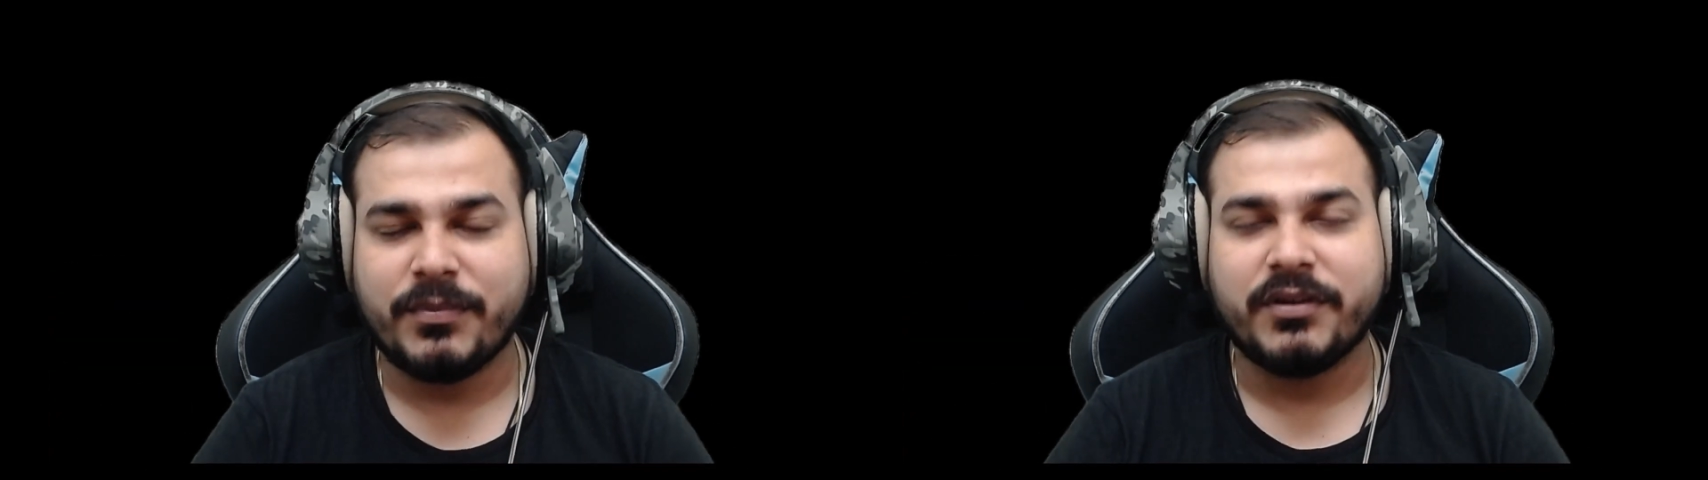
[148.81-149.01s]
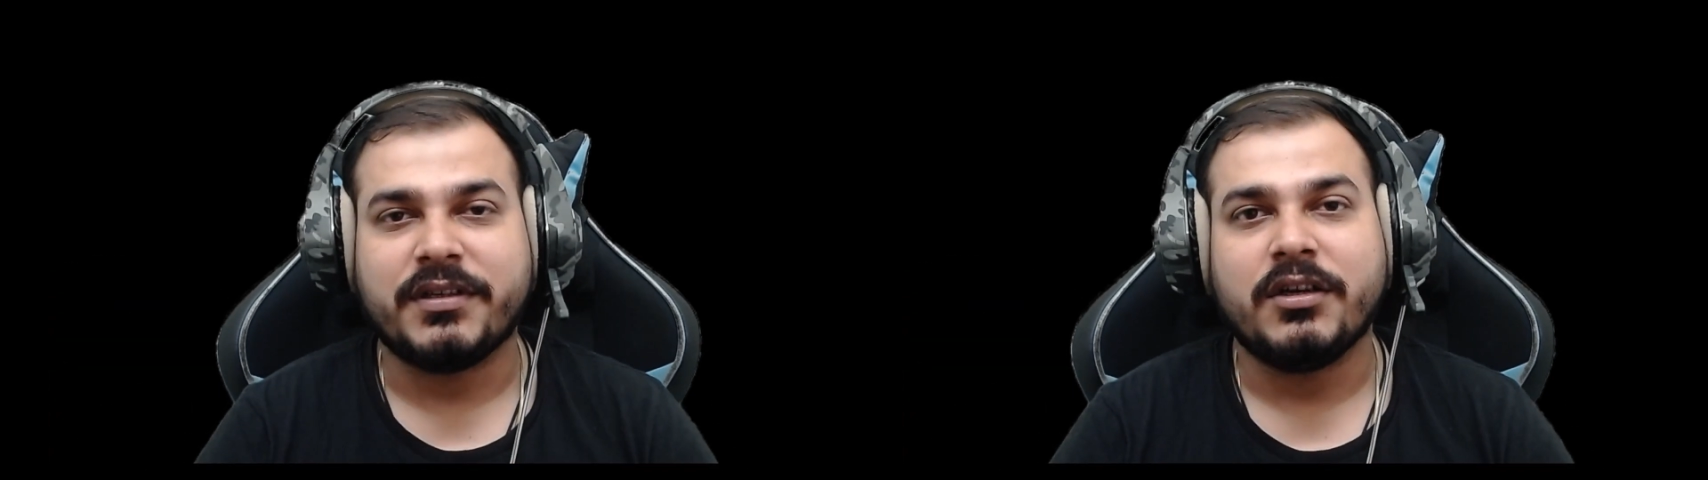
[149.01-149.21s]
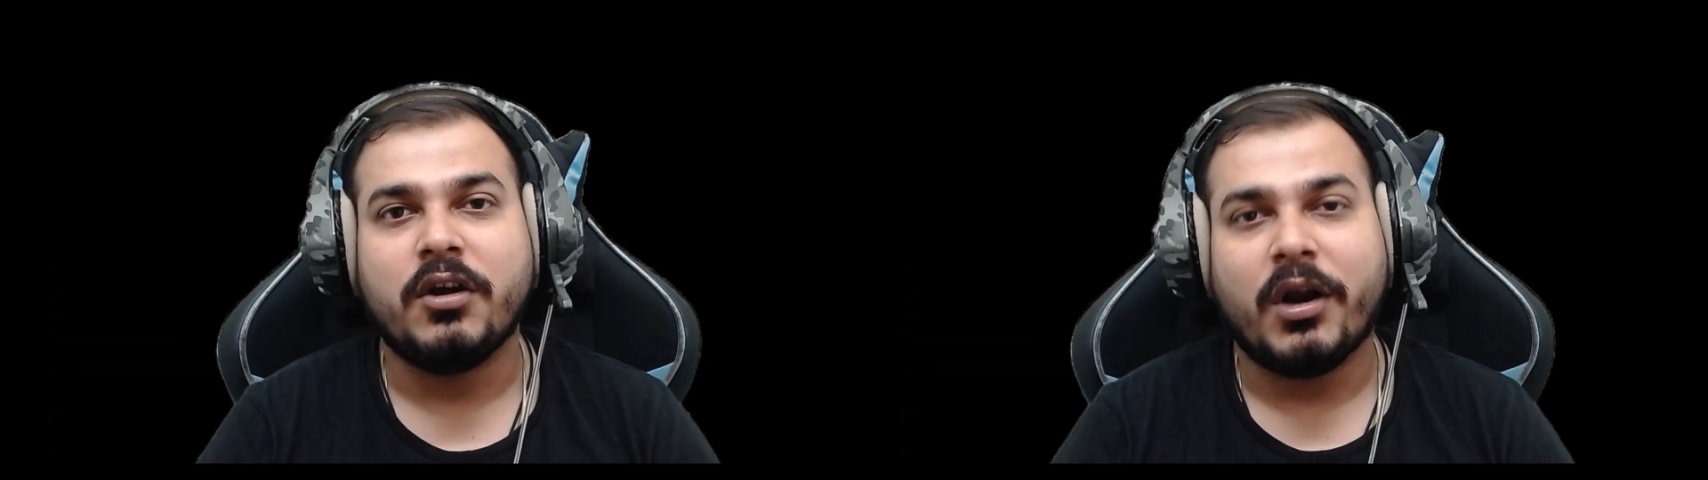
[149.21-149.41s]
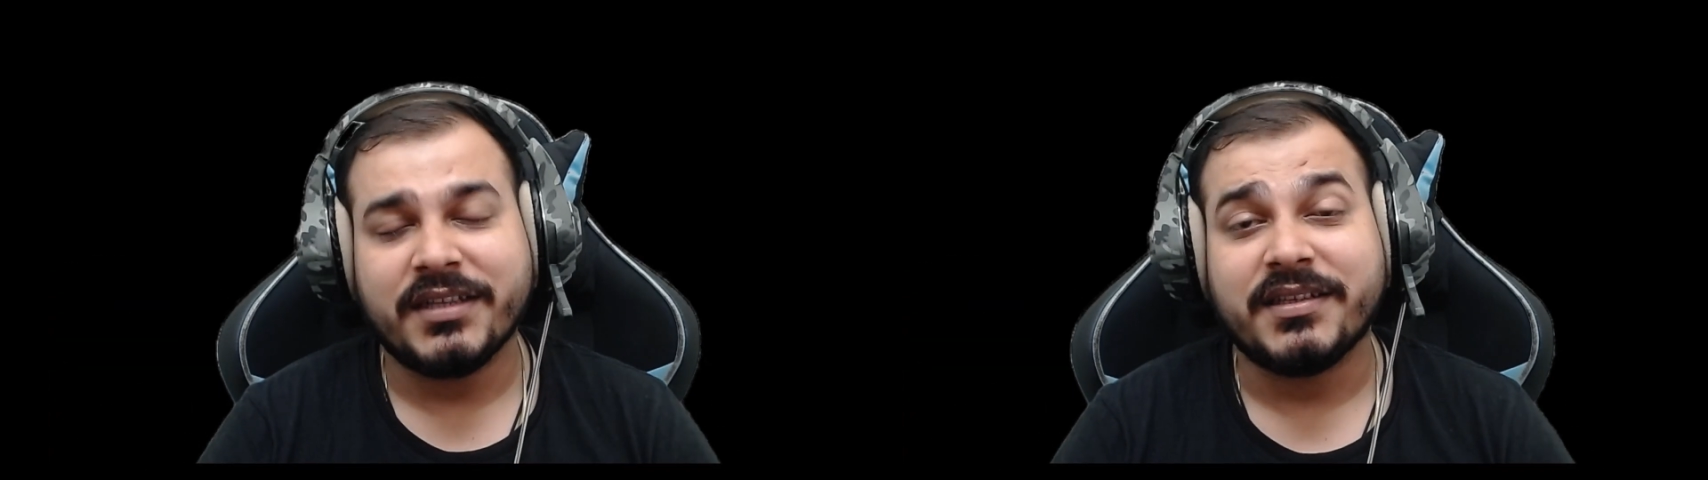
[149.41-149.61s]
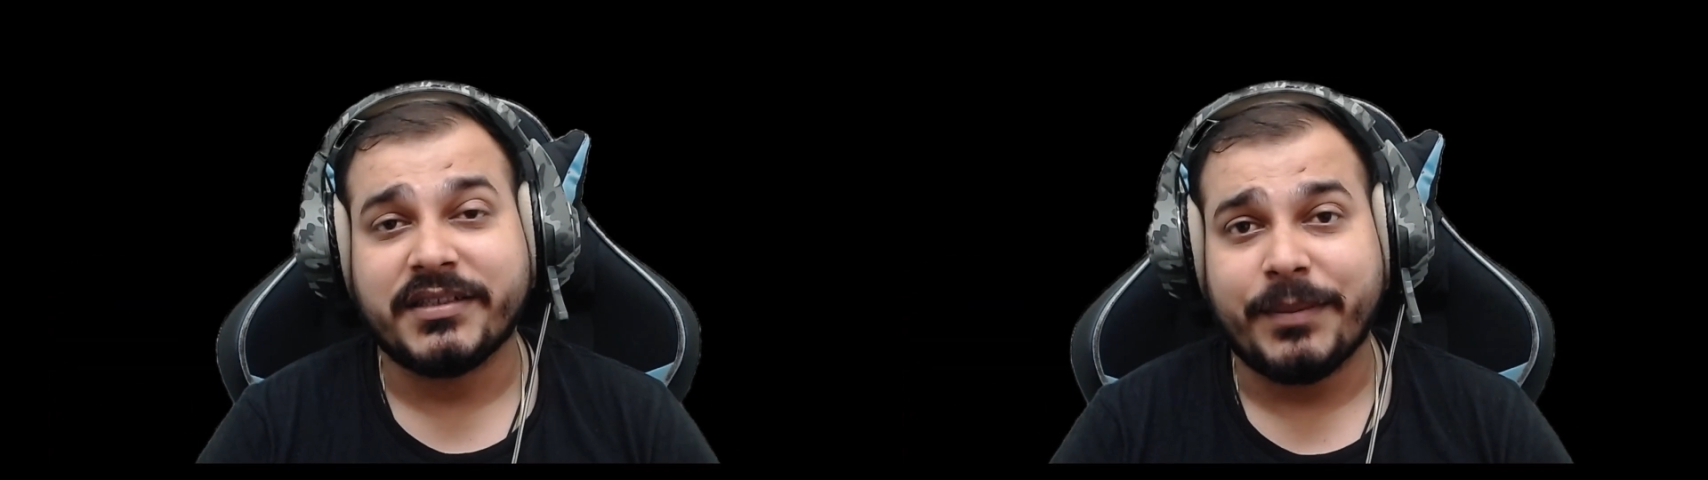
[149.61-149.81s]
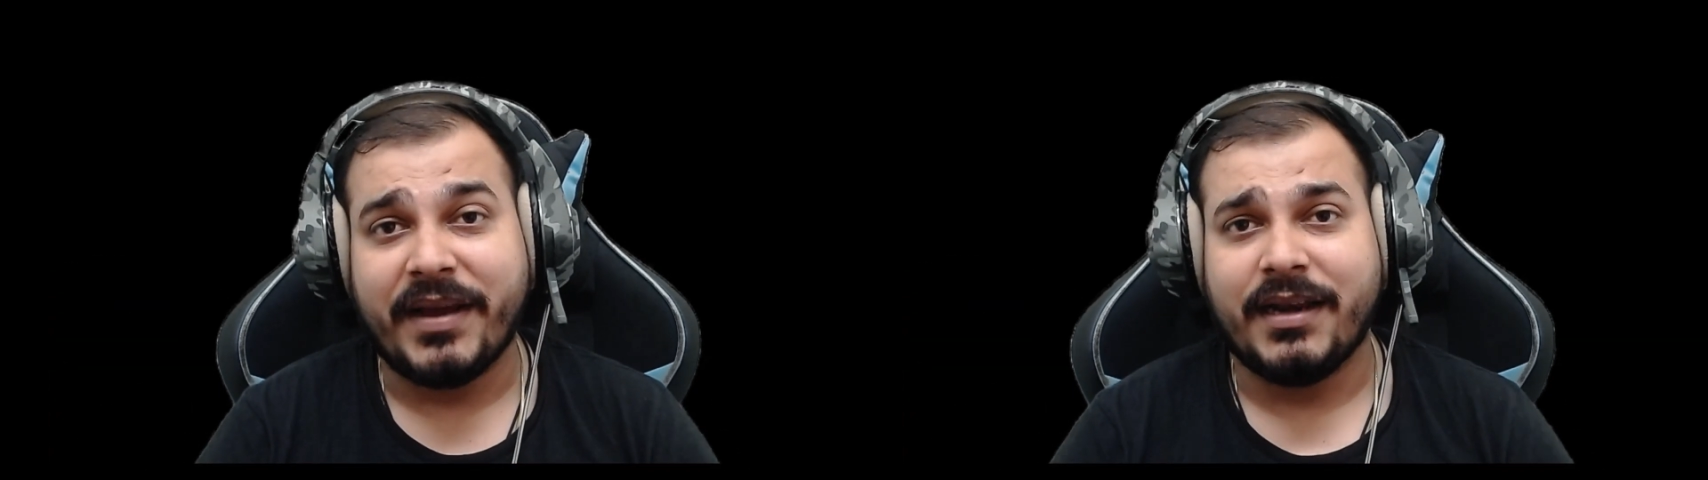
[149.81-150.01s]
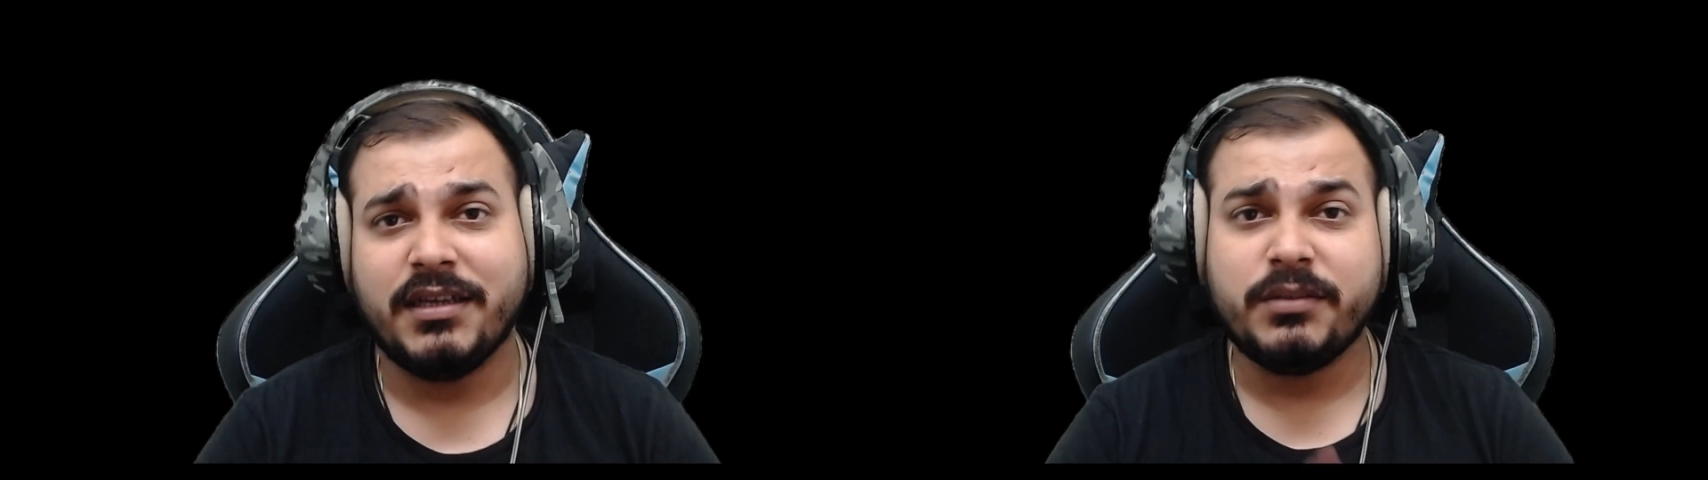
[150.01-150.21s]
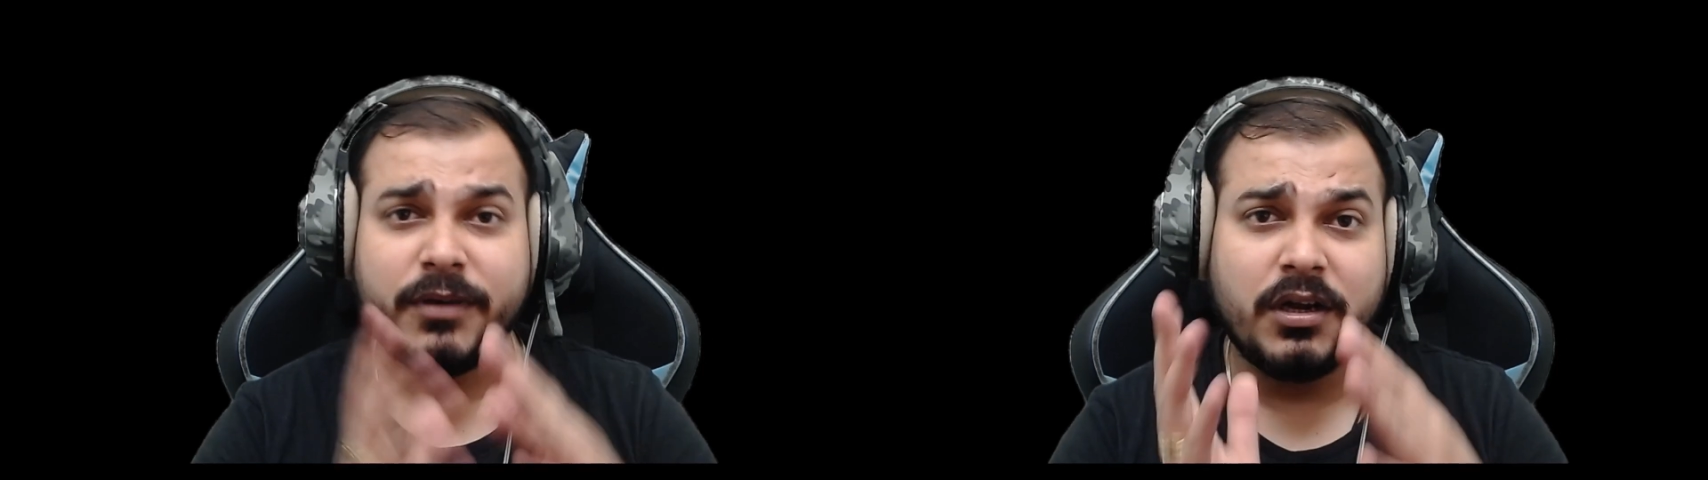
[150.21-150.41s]
person got a system
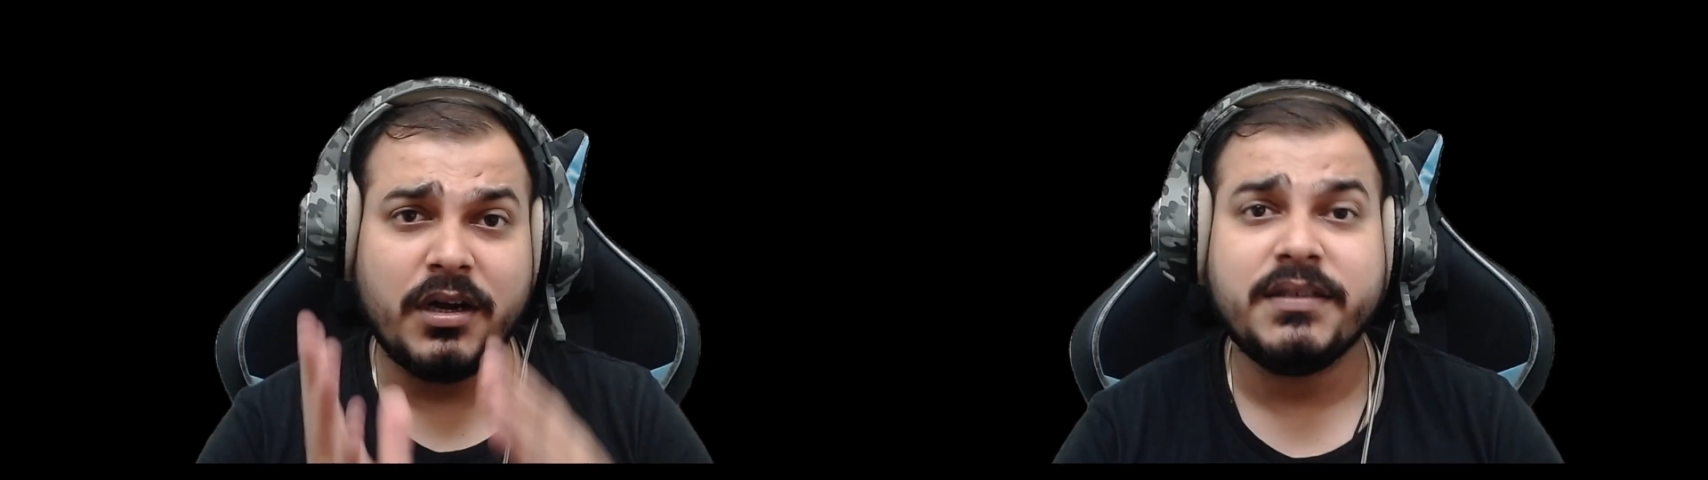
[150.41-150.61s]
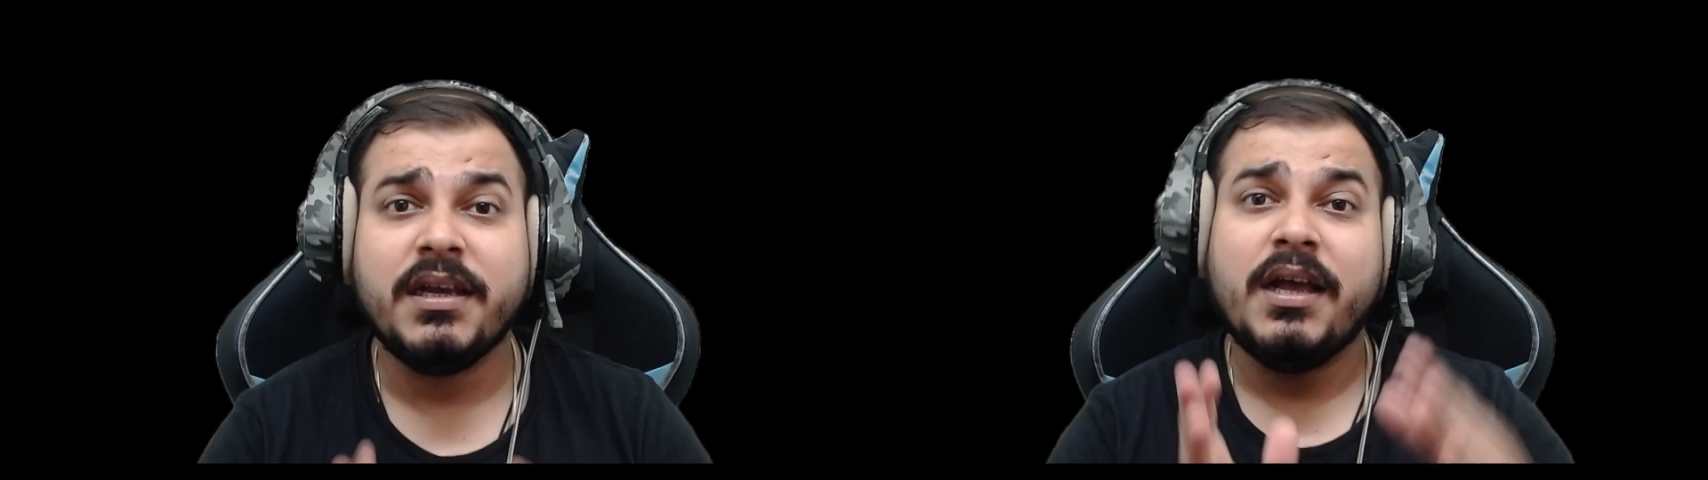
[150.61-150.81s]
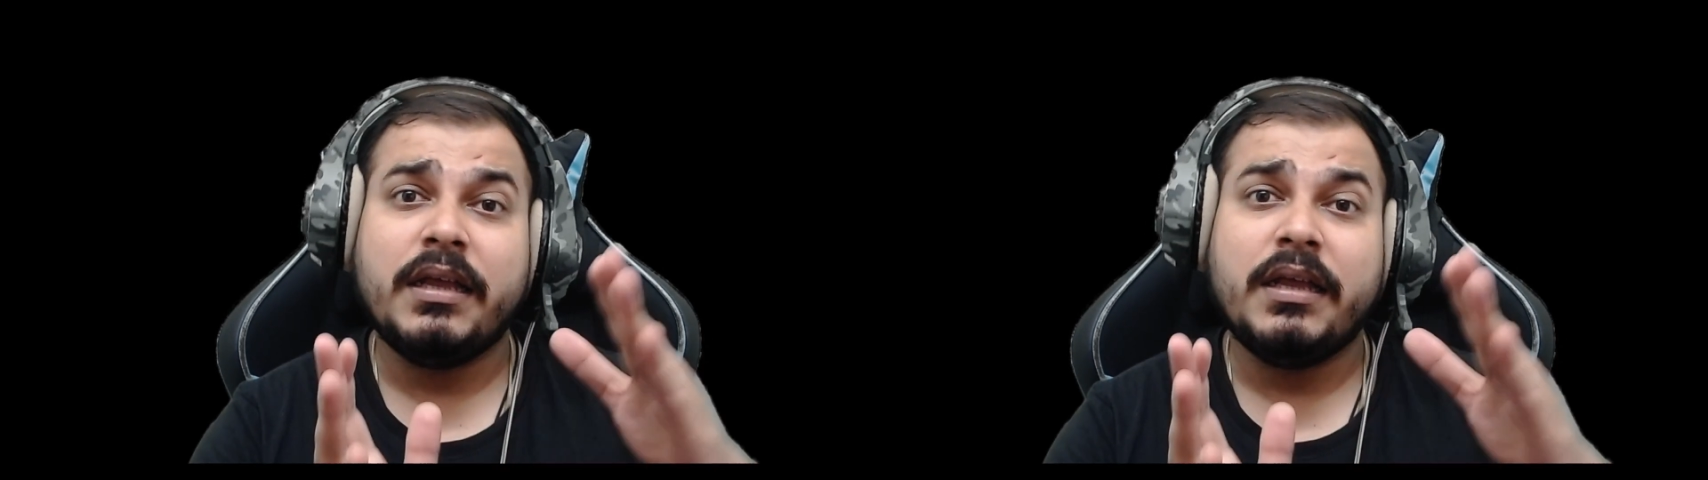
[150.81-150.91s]
analyst, because